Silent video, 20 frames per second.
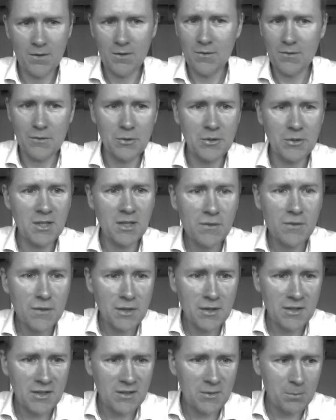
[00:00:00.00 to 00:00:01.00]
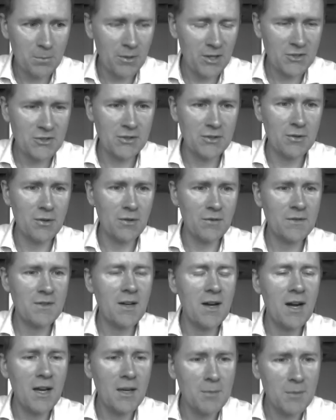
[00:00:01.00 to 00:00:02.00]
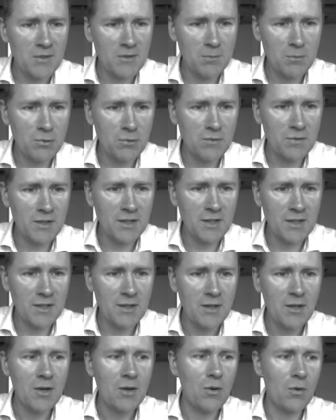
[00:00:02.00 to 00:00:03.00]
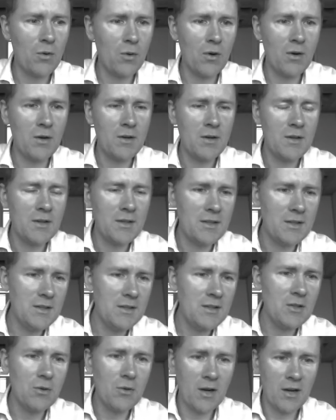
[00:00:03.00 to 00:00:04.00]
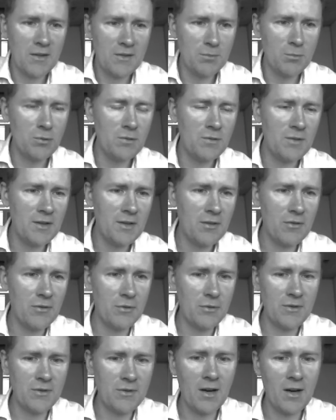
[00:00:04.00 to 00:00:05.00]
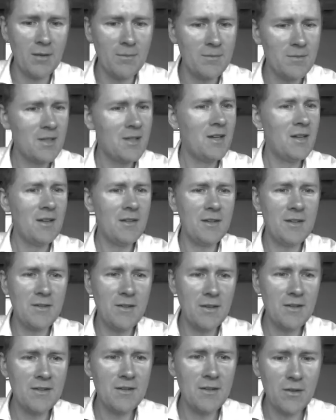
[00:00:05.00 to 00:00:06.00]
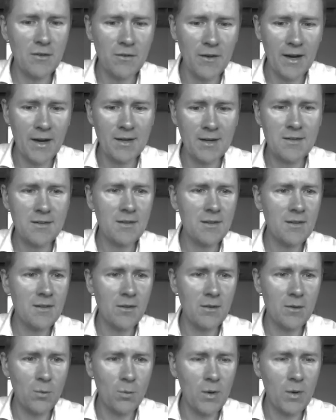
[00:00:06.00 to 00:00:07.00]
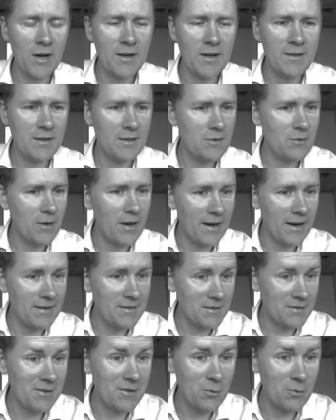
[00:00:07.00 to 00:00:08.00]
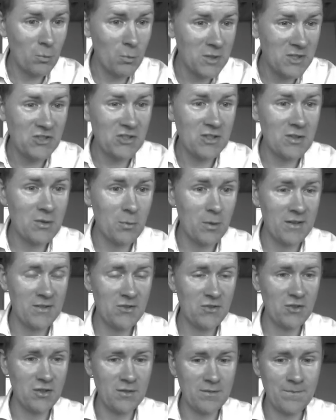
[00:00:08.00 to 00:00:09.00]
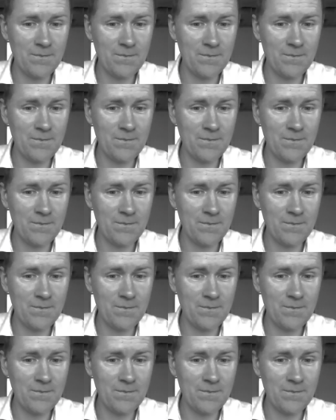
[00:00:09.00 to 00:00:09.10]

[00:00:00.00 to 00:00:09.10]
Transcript: If you're given an expression of time as moving or ego as moving through time, that doesn't affect the way that you answer the widget question.